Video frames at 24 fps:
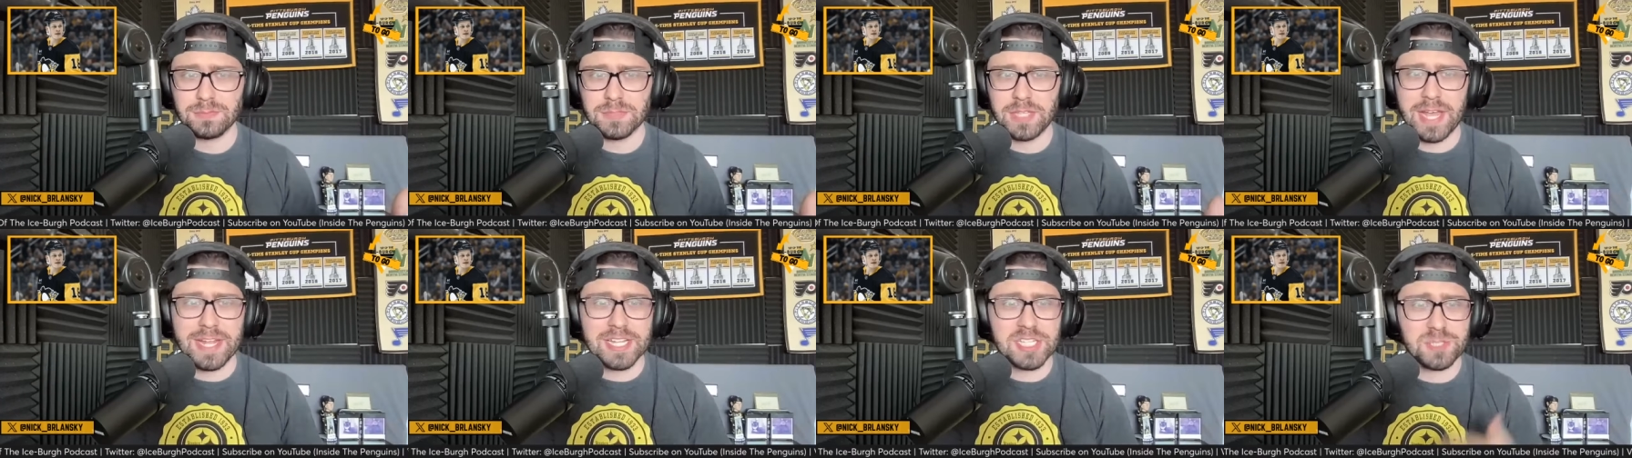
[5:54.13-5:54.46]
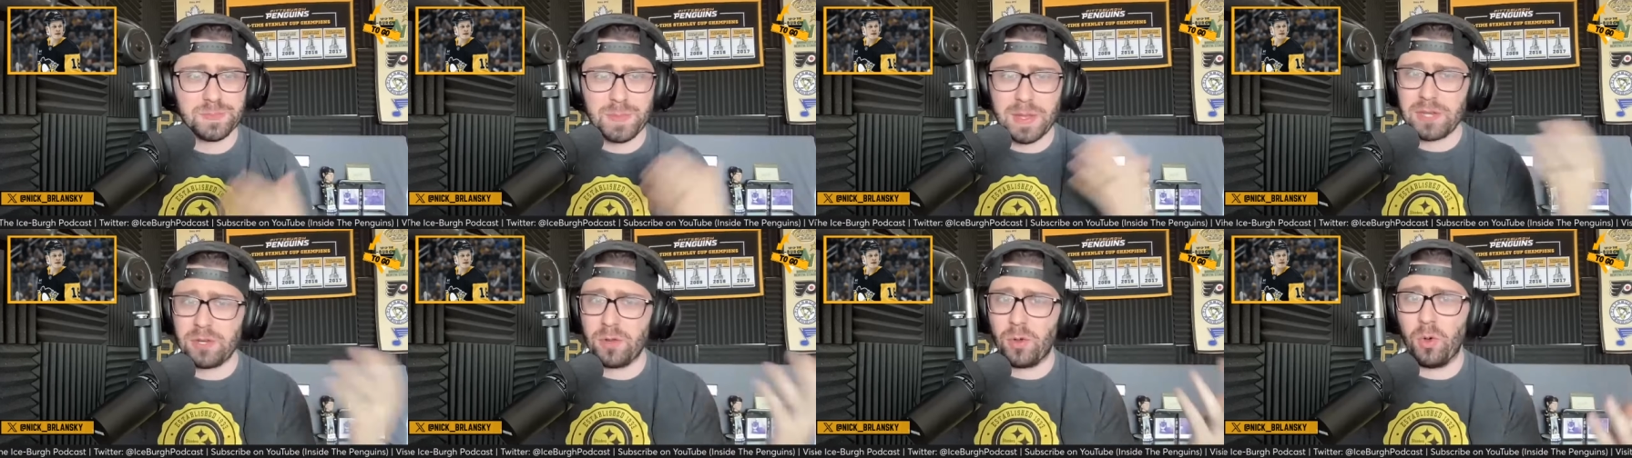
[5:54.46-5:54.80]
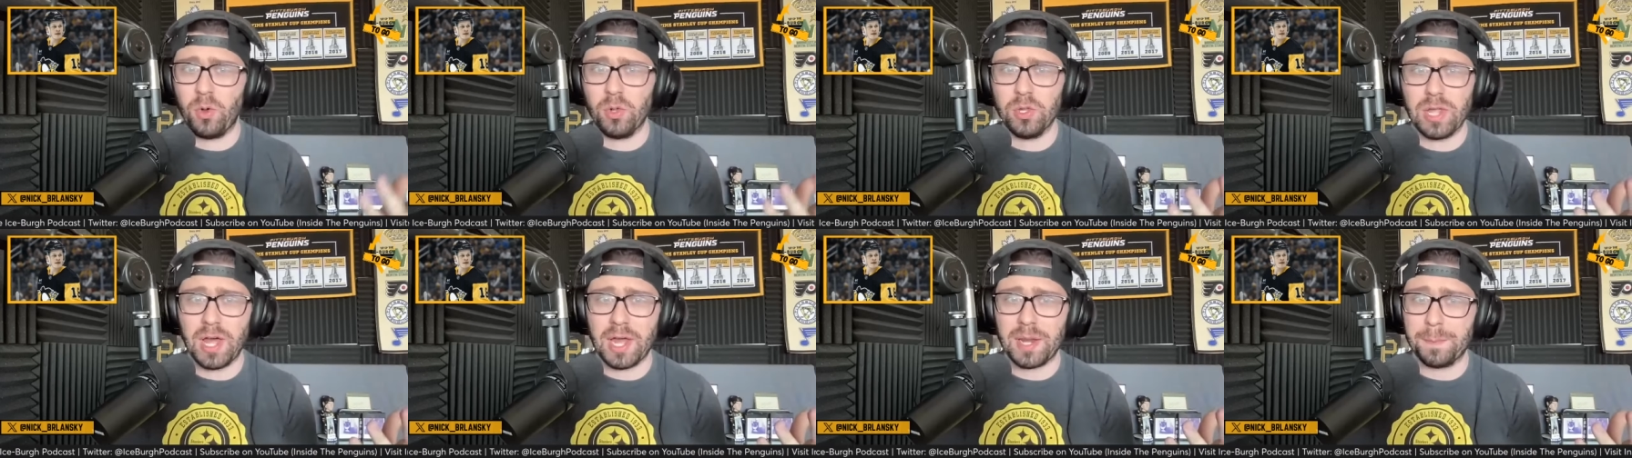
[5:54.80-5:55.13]
and spend a
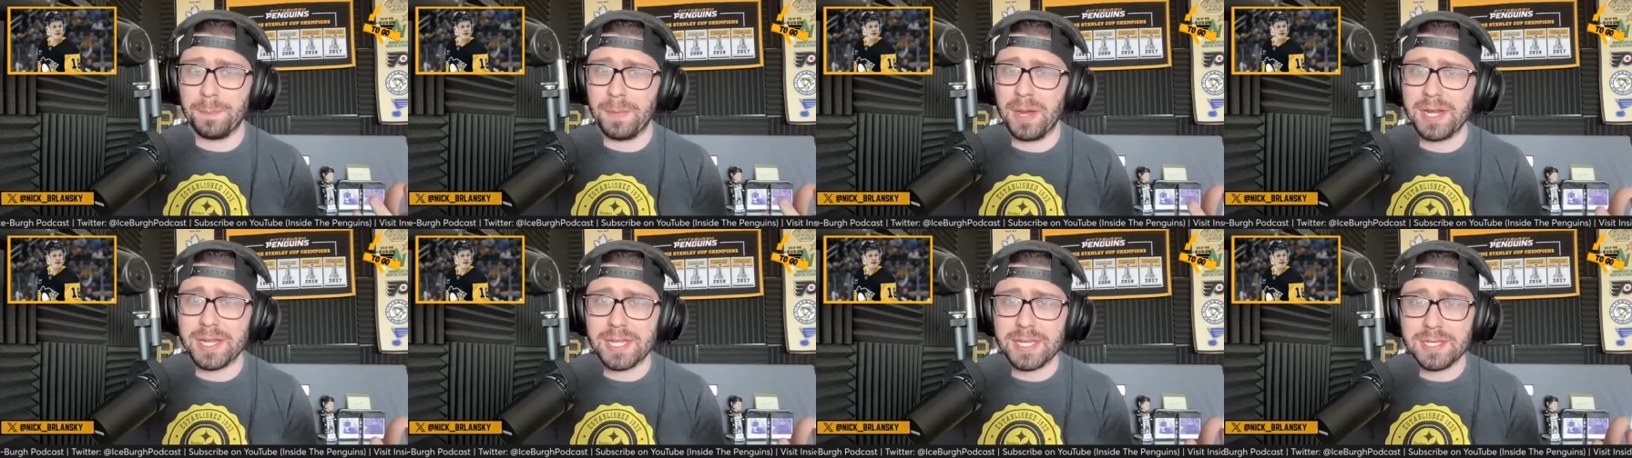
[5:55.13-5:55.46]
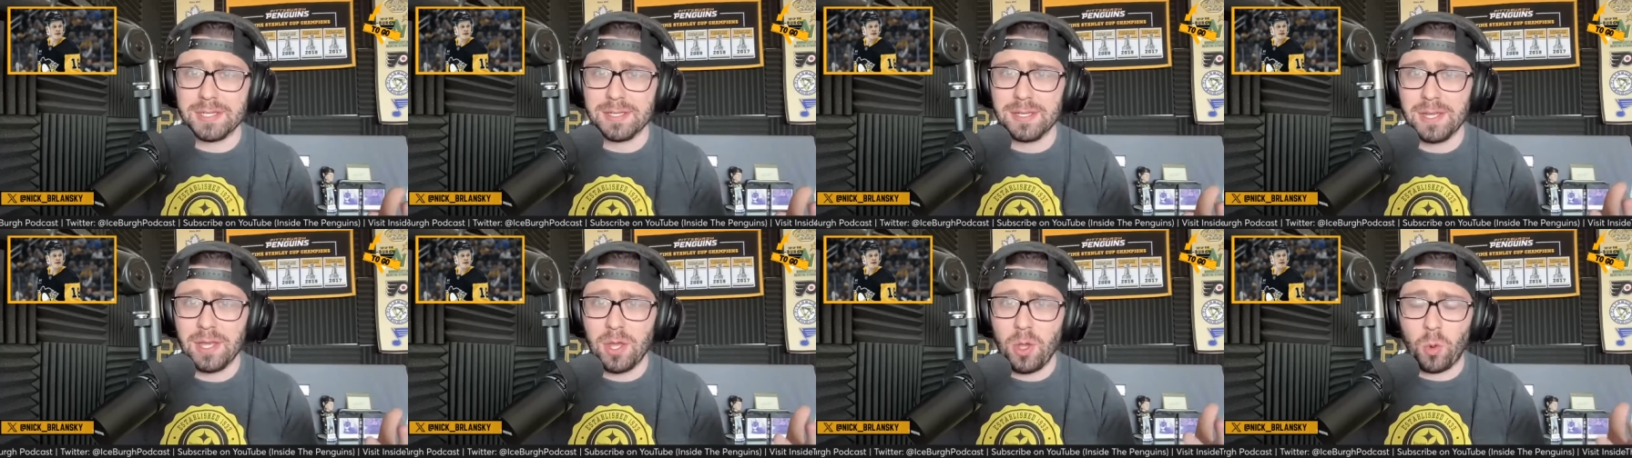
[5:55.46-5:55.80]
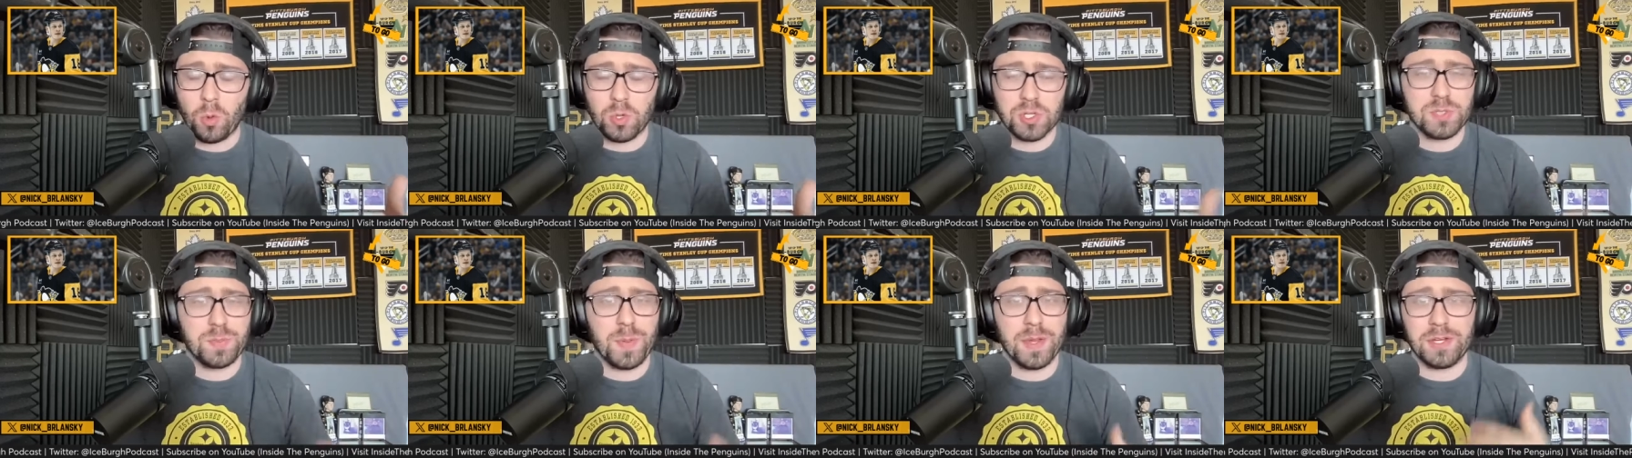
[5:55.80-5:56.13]
whole lot of money
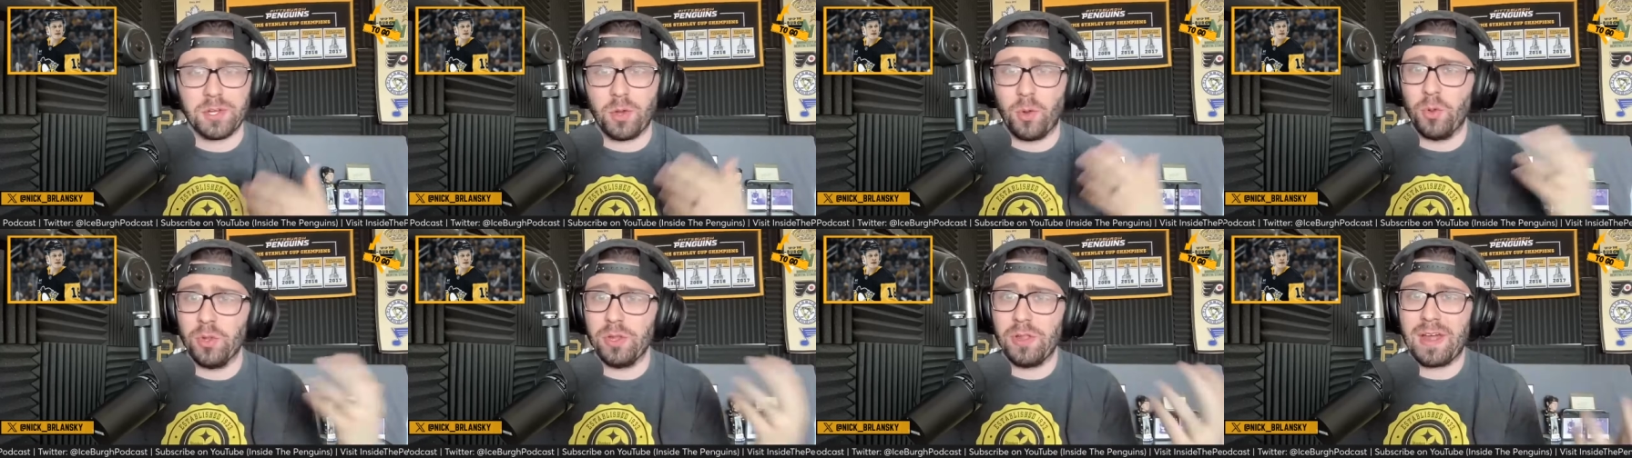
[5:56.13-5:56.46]
or spend a whole